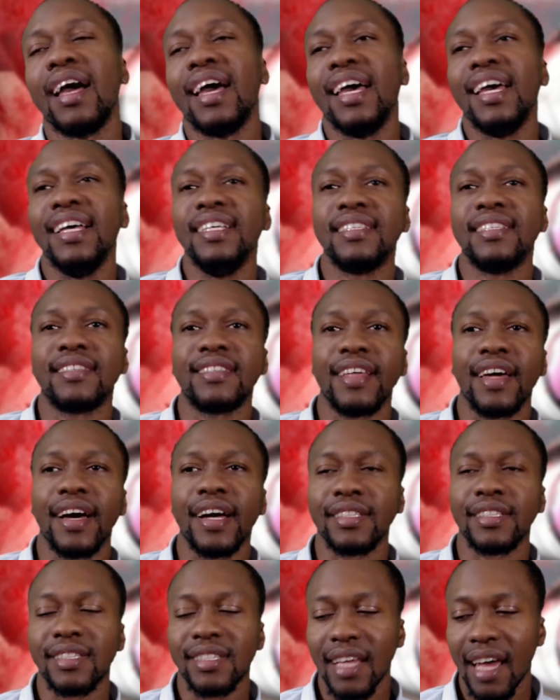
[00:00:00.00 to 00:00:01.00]
is
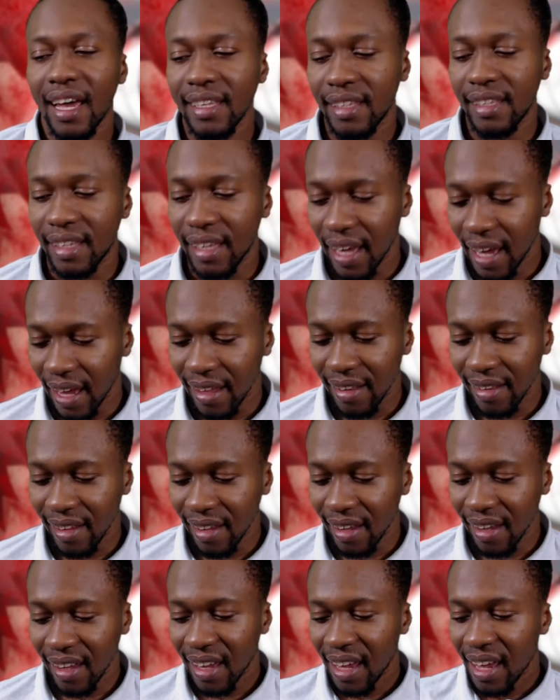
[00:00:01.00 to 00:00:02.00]
that,
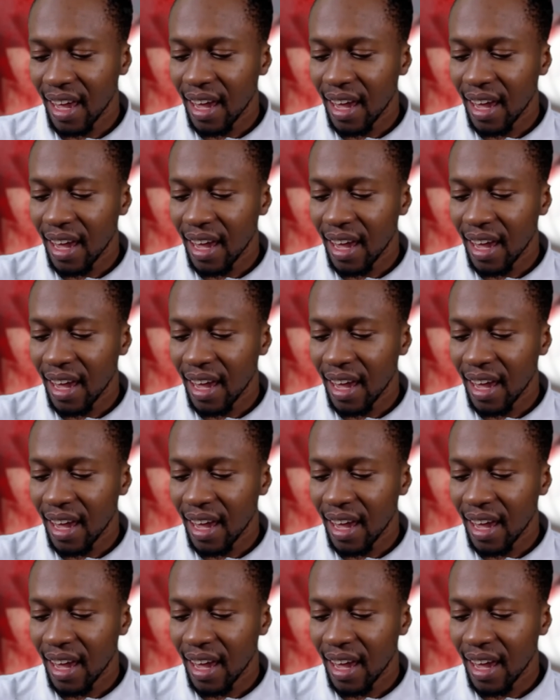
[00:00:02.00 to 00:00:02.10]
again,